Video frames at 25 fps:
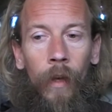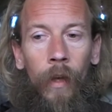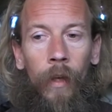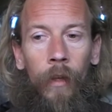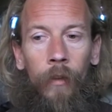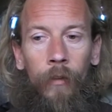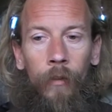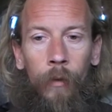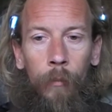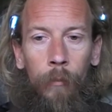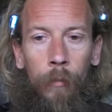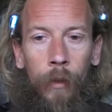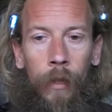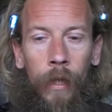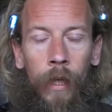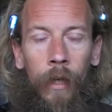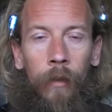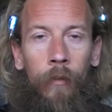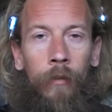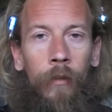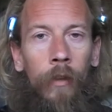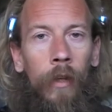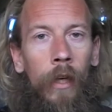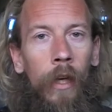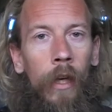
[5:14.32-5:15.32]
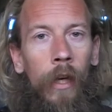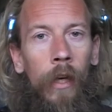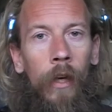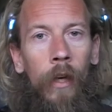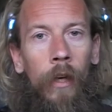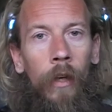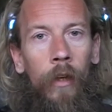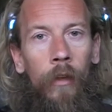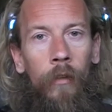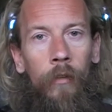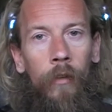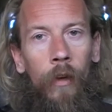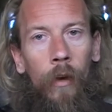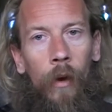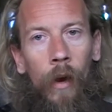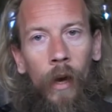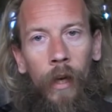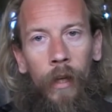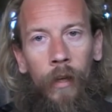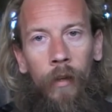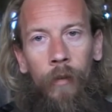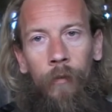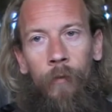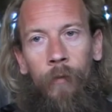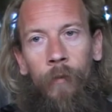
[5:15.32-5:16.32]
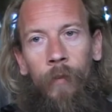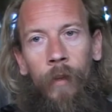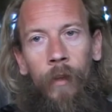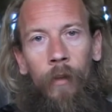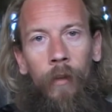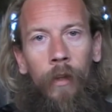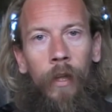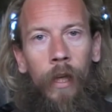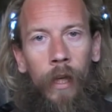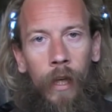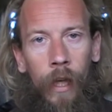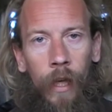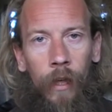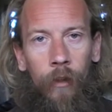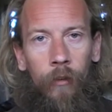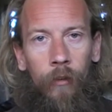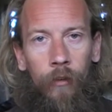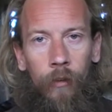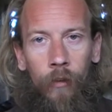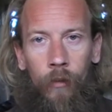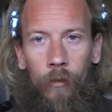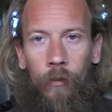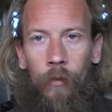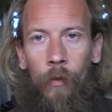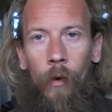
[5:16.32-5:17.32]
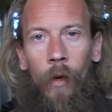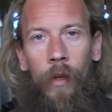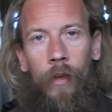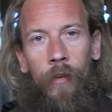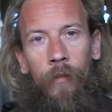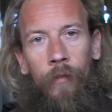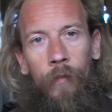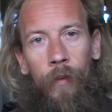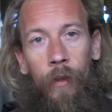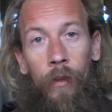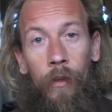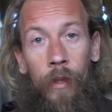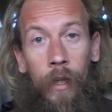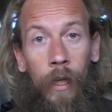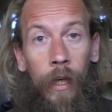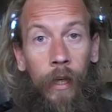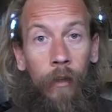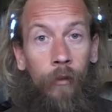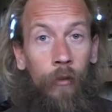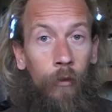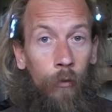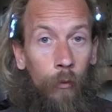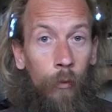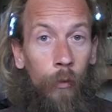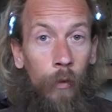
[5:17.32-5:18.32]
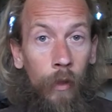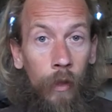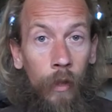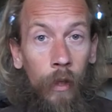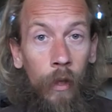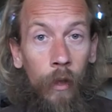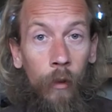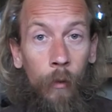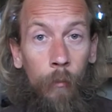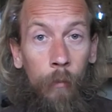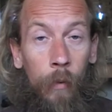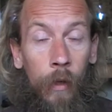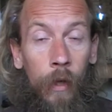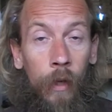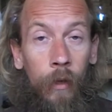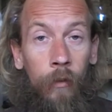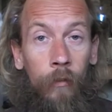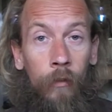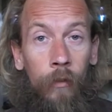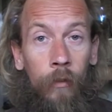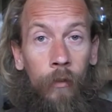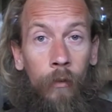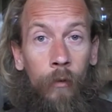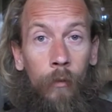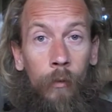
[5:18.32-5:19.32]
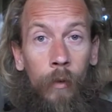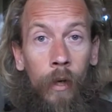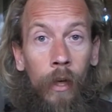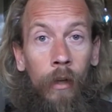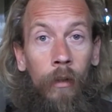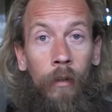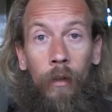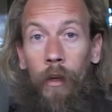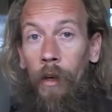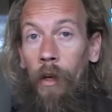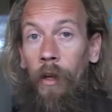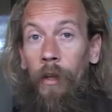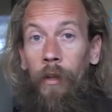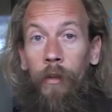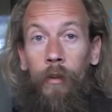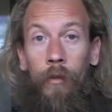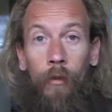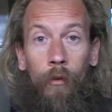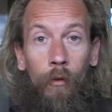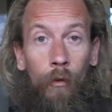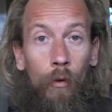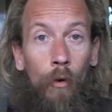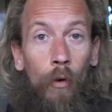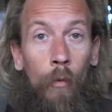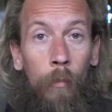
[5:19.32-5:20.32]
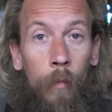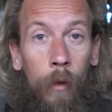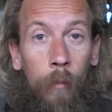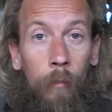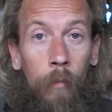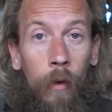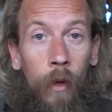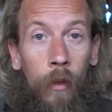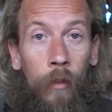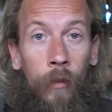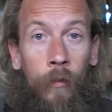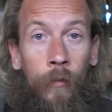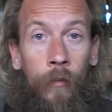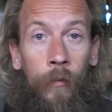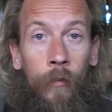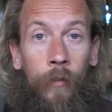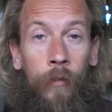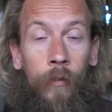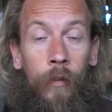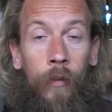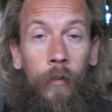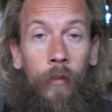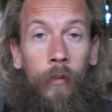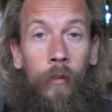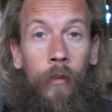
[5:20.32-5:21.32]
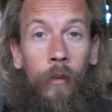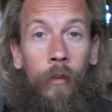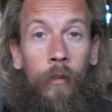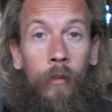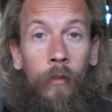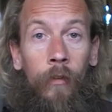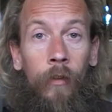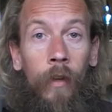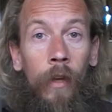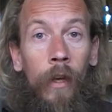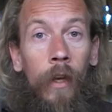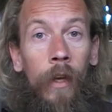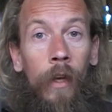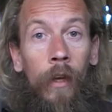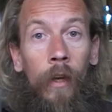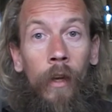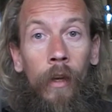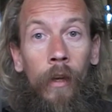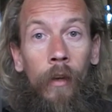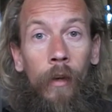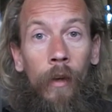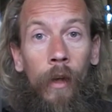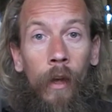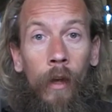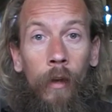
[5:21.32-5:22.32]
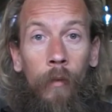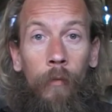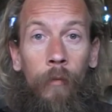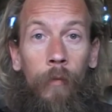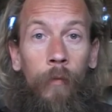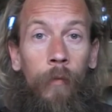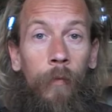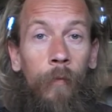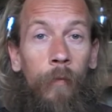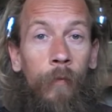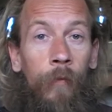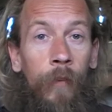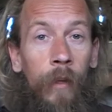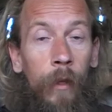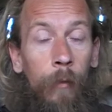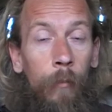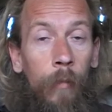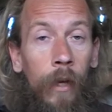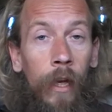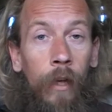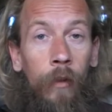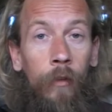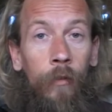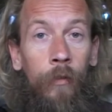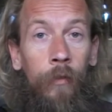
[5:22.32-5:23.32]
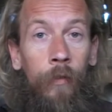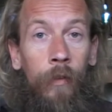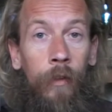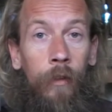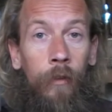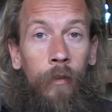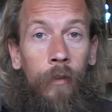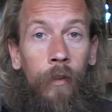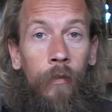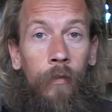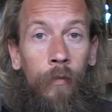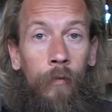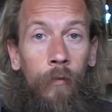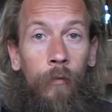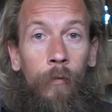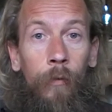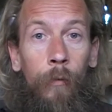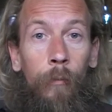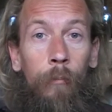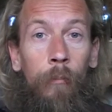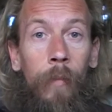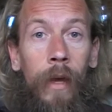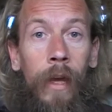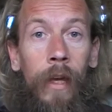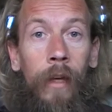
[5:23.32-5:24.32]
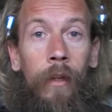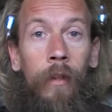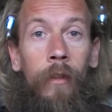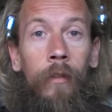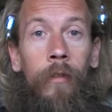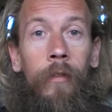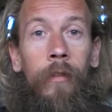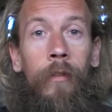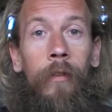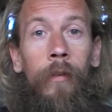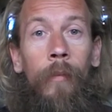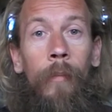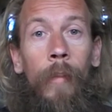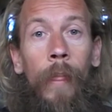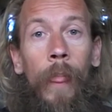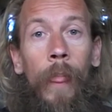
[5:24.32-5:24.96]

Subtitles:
Somebody else. So I can feel connections. So I can feel connections with another person as well, like you're all my brothers and sisters. Females feel different from males.